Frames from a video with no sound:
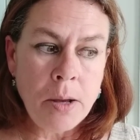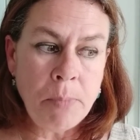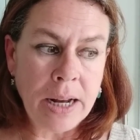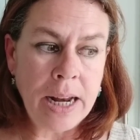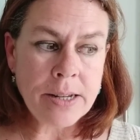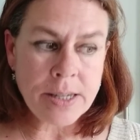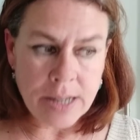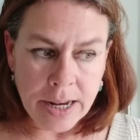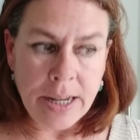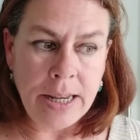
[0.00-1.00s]
But let's
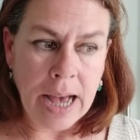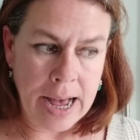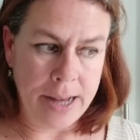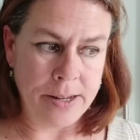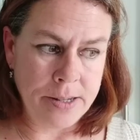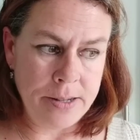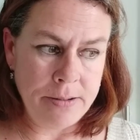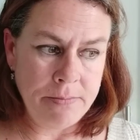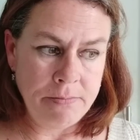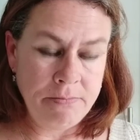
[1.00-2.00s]
say he
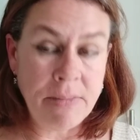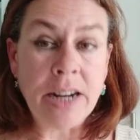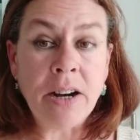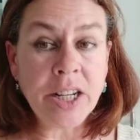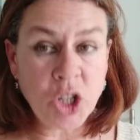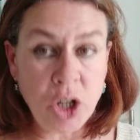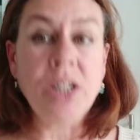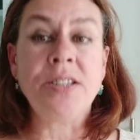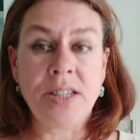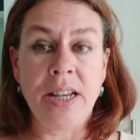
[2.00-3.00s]
has, then I
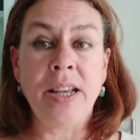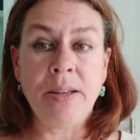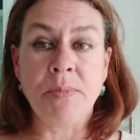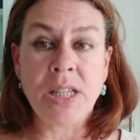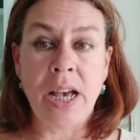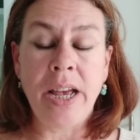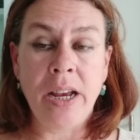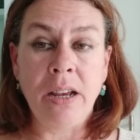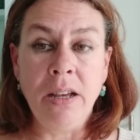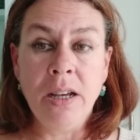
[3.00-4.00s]
could see him
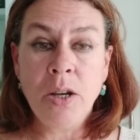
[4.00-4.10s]
saying,